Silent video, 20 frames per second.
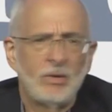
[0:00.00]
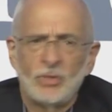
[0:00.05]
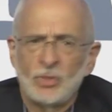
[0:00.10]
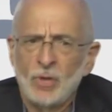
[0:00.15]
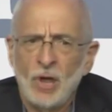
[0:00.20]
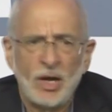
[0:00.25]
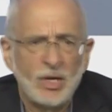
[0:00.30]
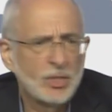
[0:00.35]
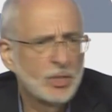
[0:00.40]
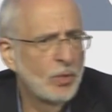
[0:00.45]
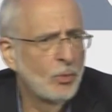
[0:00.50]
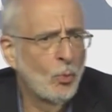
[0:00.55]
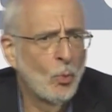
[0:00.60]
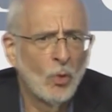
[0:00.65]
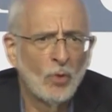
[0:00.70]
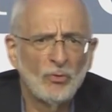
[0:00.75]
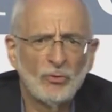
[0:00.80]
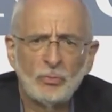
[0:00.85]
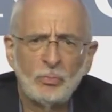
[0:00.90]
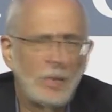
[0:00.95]
China's the
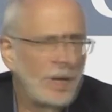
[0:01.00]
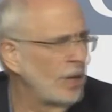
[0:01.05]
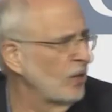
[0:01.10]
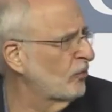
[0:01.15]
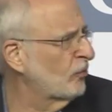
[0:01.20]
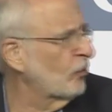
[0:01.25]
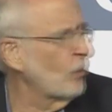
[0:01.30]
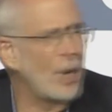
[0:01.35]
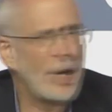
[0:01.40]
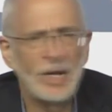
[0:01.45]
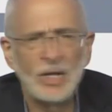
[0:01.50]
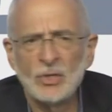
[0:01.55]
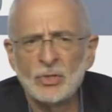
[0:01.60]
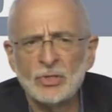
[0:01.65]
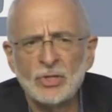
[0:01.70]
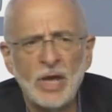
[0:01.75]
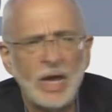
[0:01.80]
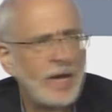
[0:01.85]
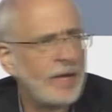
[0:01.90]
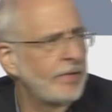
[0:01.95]
world's biggest trading
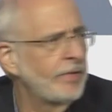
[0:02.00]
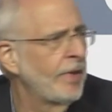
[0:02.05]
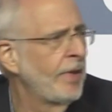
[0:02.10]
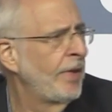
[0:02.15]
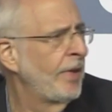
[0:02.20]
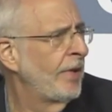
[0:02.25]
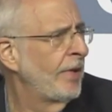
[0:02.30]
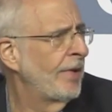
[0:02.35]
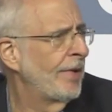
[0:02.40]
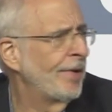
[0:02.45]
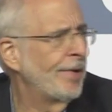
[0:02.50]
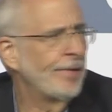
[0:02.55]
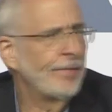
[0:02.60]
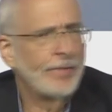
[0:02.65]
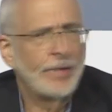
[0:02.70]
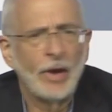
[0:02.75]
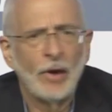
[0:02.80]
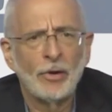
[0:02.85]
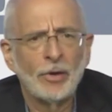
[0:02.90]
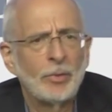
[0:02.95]
state.
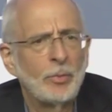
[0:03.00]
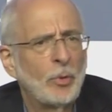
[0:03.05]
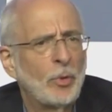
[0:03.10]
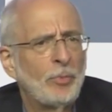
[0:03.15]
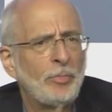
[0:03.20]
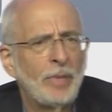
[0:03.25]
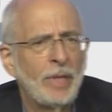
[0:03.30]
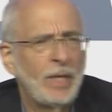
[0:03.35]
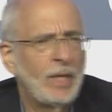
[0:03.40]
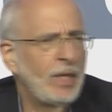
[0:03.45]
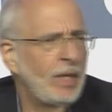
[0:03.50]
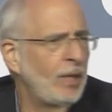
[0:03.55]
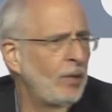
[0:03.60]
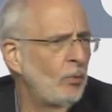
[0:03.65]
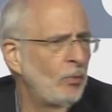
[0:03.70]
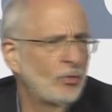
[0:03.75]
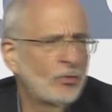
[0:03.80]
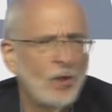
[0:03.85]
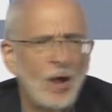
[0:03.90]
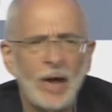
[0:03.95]
The argument would
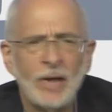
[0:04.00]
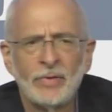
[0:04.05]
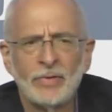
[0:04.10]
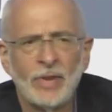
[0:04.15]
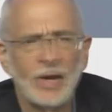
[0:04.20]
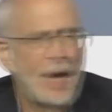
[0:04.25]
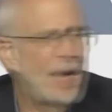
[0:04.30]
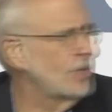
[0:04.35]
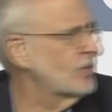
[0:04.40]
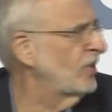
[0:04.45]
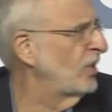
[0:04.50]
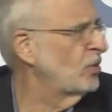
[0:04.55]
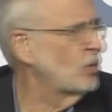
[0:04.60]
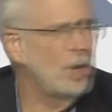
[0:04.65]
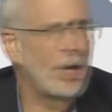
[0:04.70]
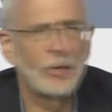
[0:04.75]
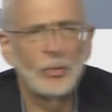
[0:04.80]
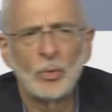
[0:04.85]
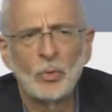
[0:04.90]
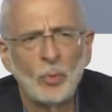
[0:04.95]
be China, the last thing
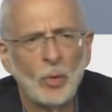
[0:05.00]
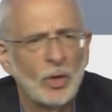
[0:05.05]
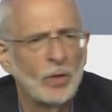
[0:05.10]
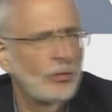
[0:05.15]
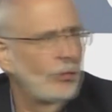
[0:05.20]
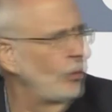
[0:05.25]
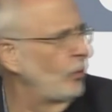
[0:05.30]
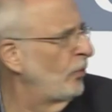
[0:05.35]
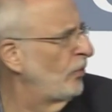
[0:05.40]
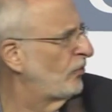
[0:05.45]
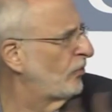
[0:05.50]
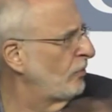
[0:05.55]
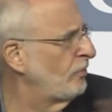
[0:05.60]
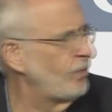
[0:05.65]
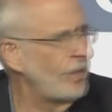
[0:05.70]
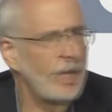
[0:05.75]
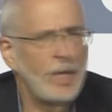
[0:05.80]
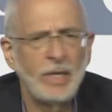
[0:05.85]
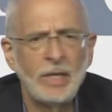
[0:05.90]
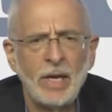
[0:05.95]
China would want to do is
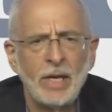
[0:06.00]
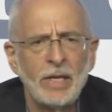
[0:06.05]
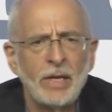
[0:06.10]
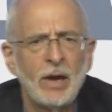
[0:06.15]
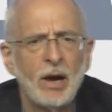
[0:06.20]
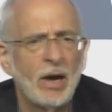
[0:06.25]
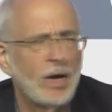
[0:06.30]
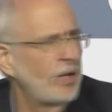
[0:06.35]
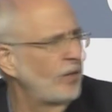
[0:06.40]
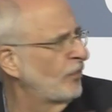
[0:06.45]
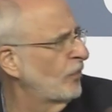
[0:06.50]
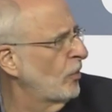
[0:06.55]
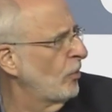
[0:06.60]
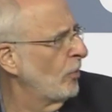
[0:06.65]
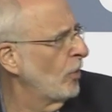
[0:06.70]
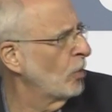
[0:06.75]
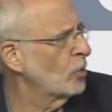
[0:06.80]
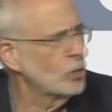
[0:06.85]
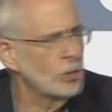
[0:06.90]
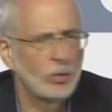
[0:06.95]
impede any kind of
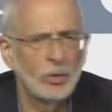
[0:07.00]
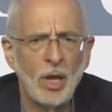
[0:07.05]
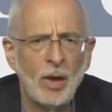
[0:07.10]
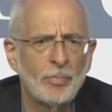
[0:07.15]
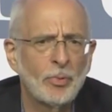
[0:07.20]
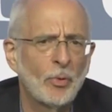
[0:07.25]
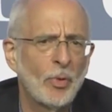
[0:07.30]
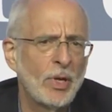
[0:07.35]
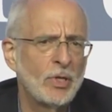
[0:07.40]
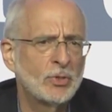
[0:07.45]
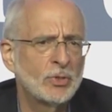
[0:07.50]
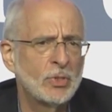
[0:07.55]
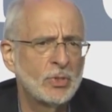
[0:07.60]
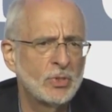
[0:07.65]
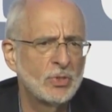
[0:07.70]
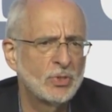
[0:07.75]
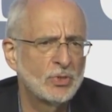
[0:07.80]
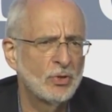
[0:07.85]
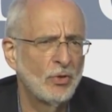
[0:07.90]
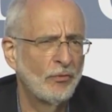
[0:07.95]
commercial operations
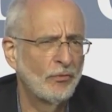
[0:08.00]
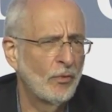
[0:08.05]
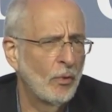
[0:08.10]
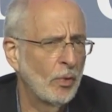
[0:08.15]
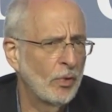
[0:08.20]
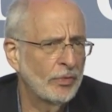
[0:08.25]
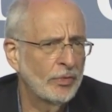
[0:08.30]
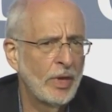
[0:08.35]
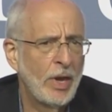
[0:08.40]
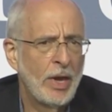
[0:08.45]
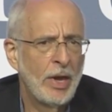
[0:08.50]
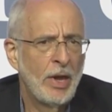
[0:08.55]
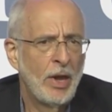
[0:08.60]
and so forth.